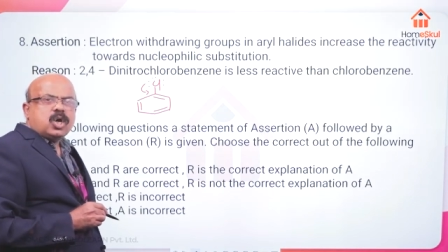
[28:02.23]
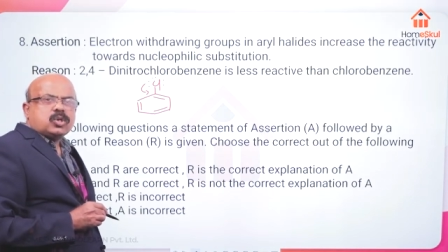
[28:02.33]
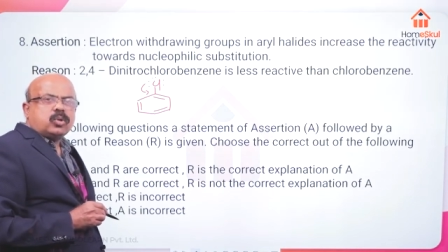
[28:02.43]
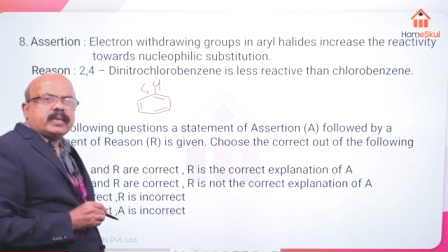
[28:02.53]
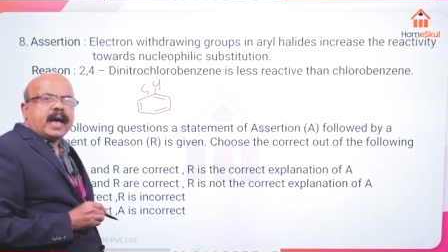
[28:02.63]

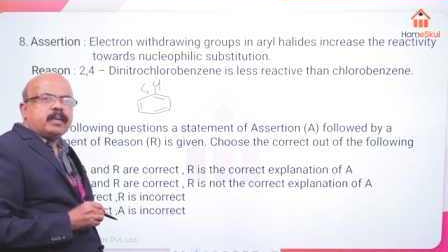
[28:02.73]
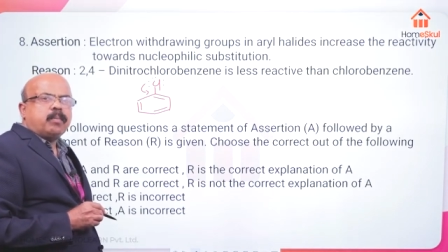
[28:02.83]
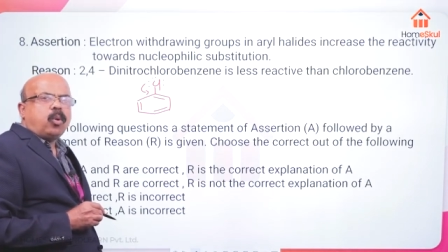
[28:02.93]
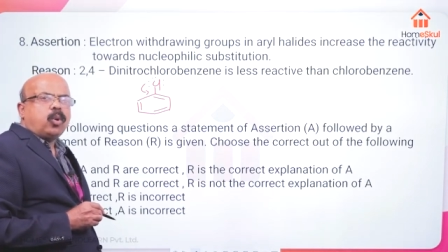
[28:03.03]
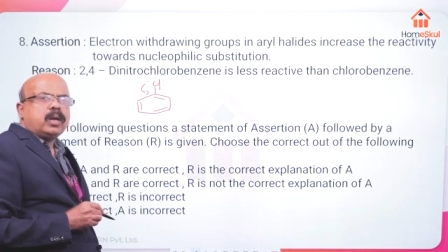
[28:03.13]
So that
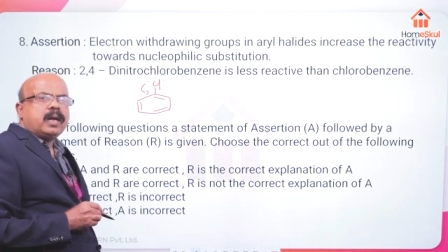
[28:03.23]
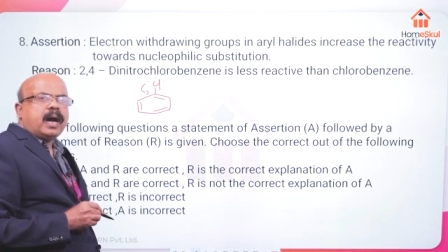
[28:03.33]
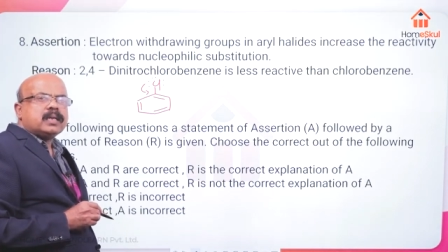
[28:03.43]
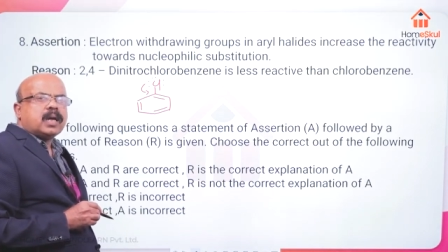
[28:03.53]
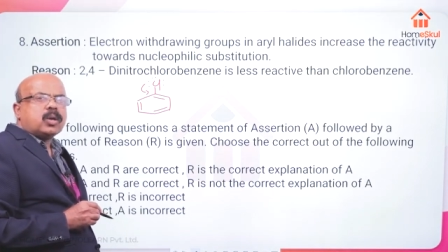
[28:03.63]
bond
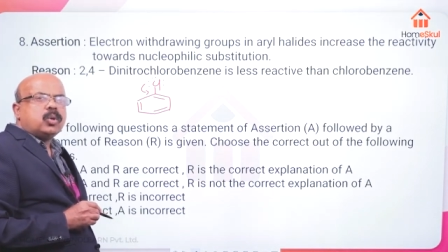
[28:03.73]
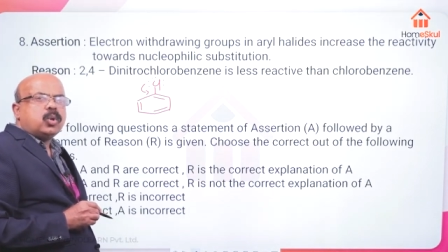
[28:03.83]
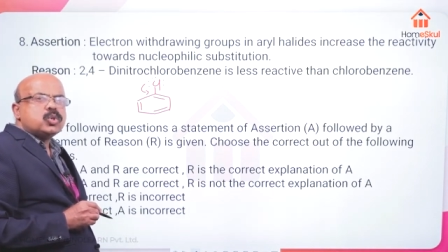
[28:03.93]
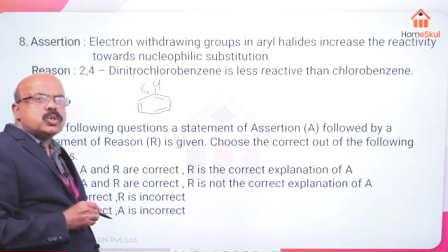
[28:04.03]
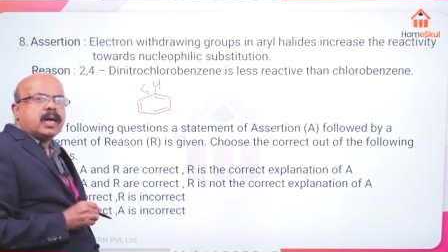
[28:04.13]

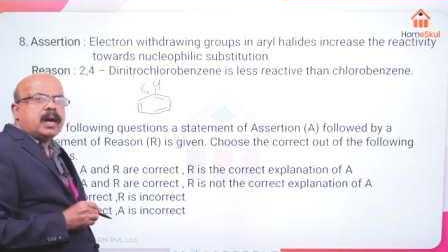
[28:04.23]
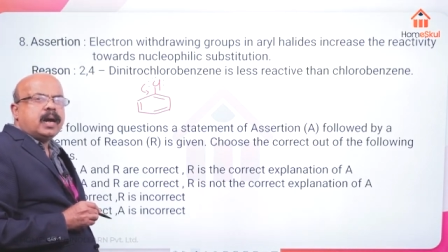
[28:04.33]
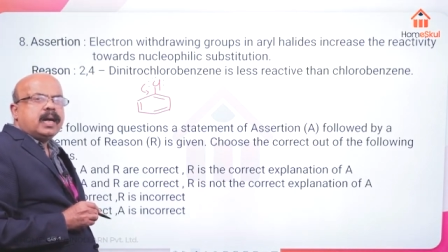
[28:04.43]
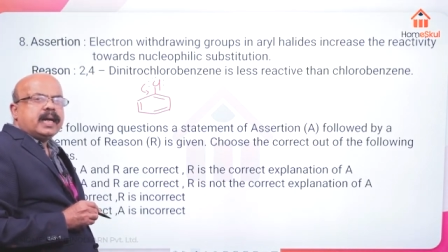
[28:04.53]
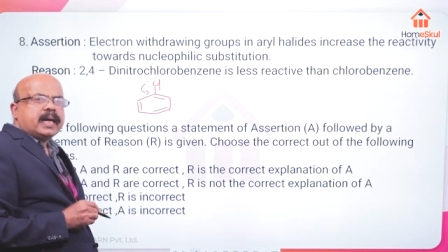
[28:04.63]
undergoes
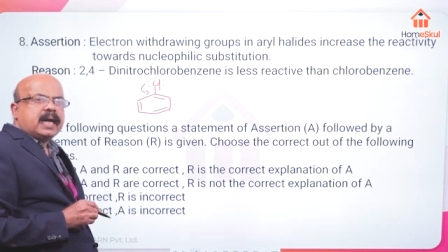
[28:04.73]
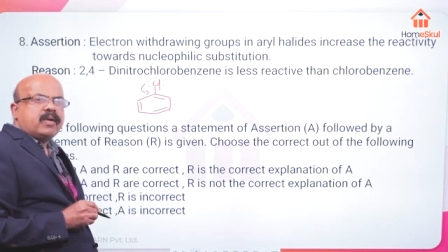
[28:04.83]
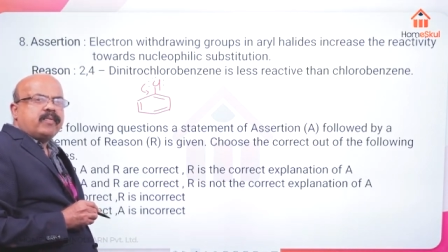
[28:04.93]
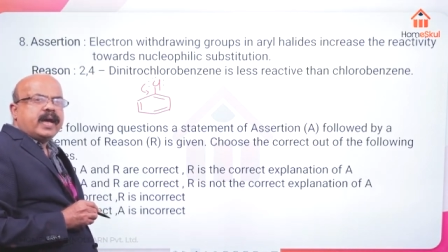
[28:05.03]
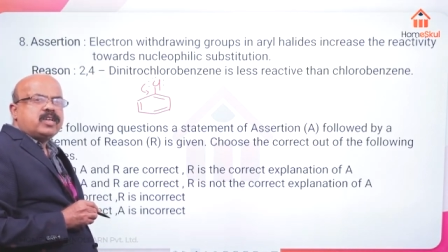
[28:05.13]

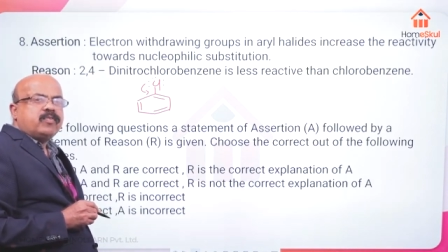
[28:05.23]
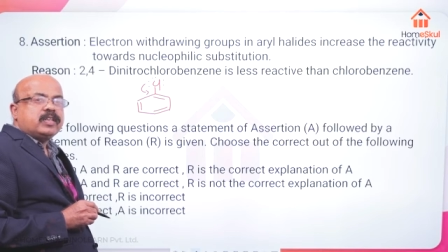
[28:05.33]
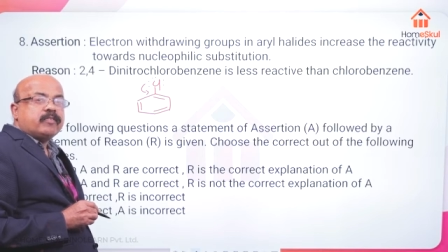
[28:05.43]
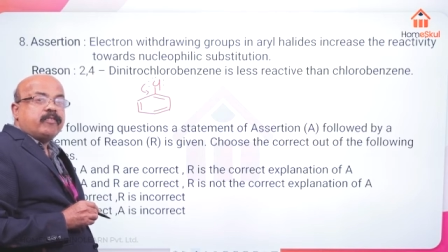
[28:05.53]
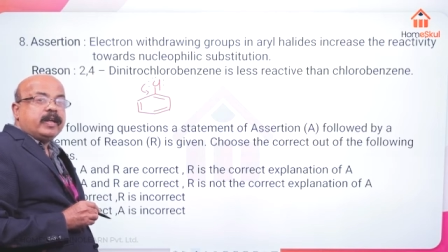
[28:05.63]
cleavage
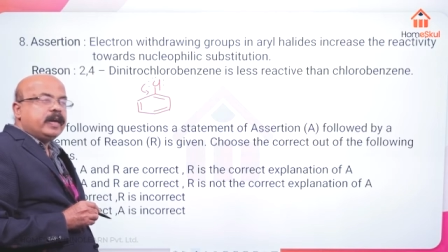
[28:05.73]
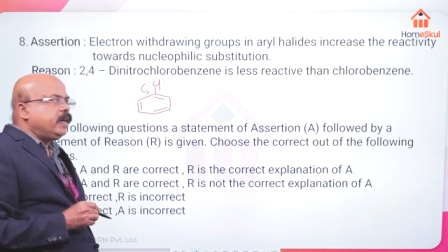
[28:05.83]
with very